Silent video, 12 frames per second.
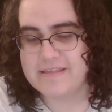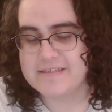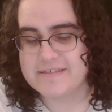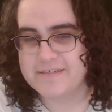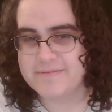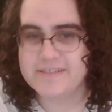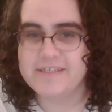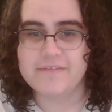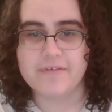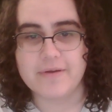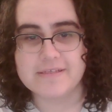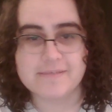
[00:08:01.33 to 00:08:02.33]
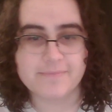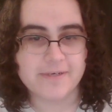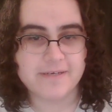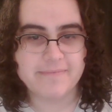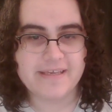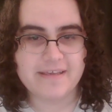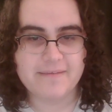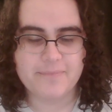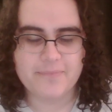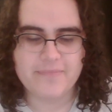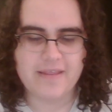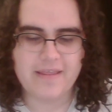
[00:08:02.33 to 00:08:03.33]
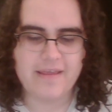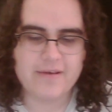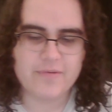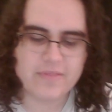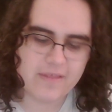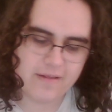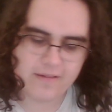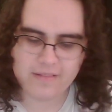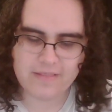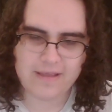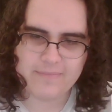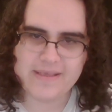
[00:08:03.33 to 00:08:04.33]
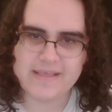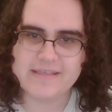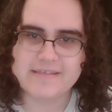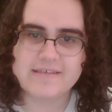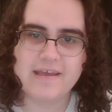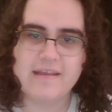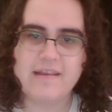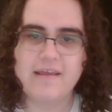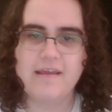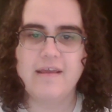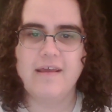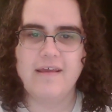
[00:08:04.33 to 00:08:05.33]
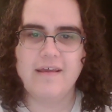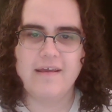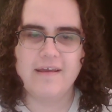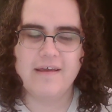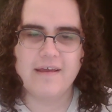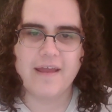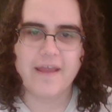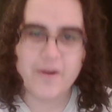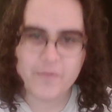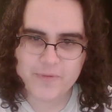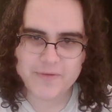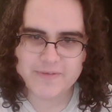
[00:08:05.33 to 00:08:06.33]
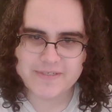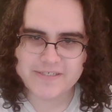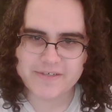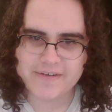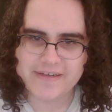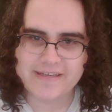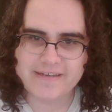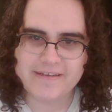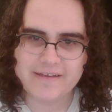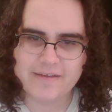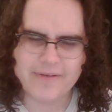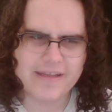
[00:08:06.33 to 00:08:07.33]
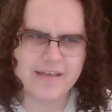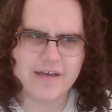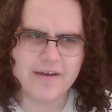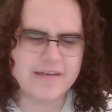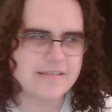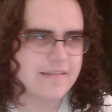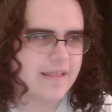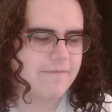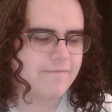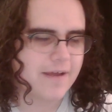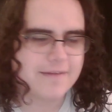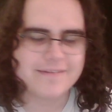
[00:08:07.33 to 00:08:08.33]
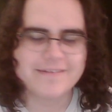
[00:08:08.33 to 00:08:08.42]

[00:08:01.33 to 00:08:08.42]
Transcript: description if you want to support me. And with all that being said, I hope you enjoyed... Wait, no, I already said that. Fuck.